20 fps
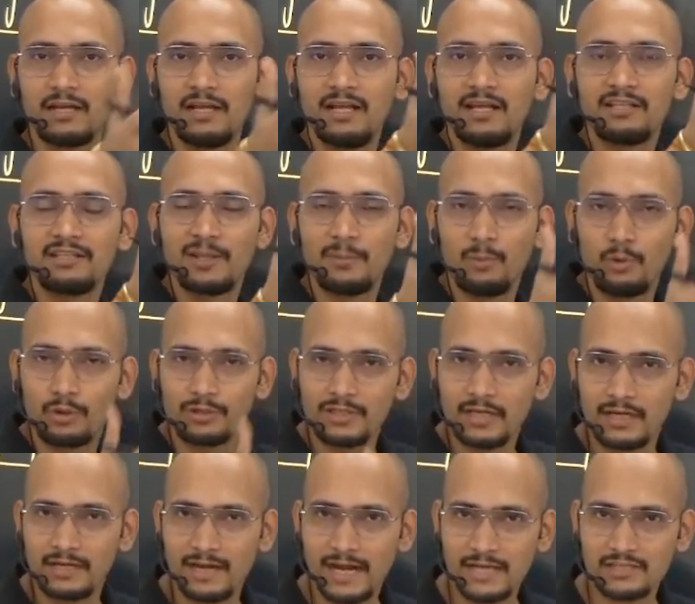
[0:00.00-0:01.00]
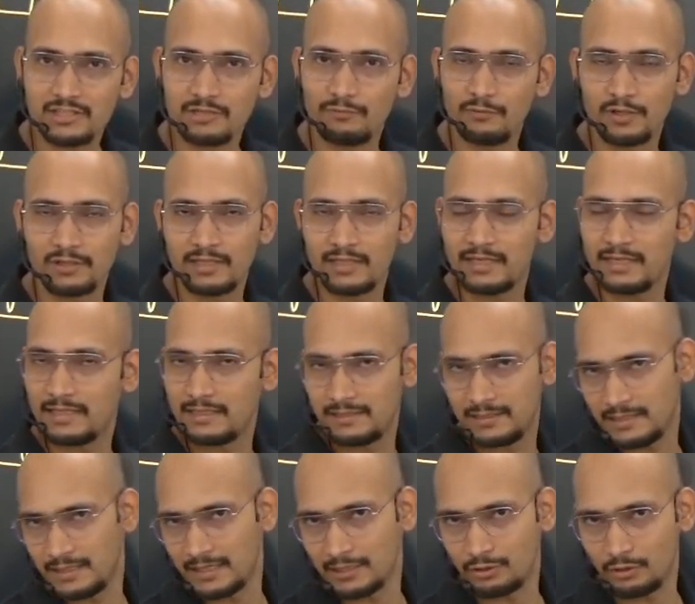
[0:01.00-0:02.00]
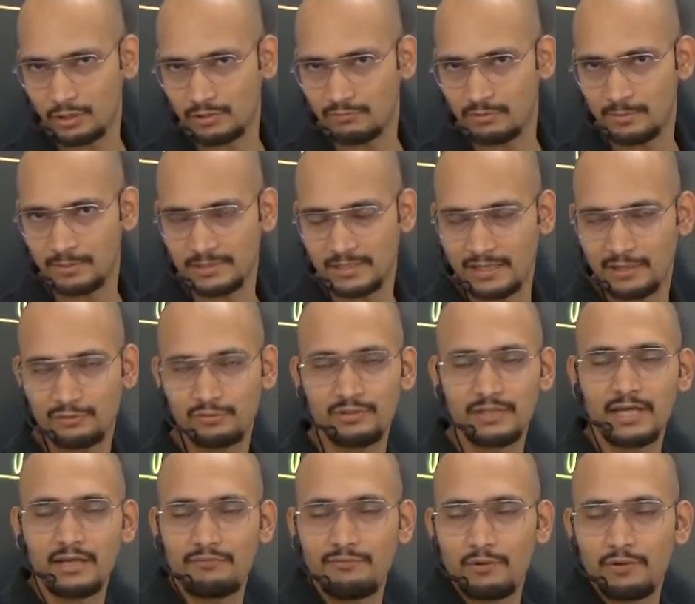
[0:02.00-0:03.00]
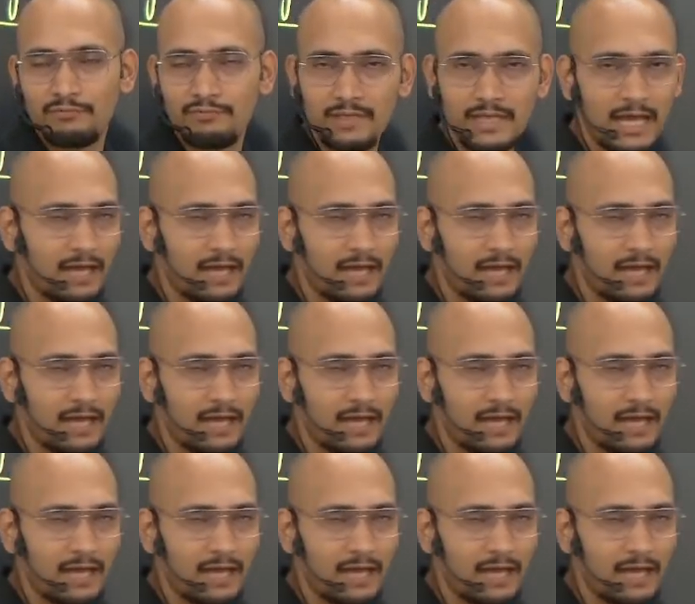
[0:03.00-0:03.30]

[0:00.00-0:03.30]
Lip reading: the more the attraction for the electron will be there. So therefore we have